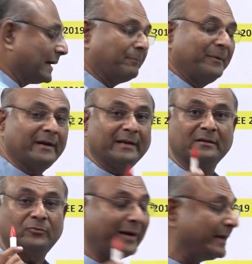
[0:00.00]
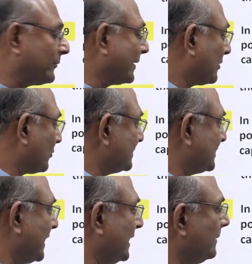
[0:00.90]
appeared in 2022 in
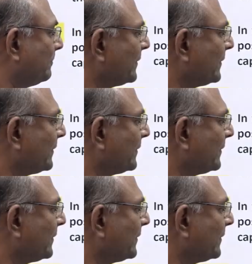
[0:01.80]
JEE.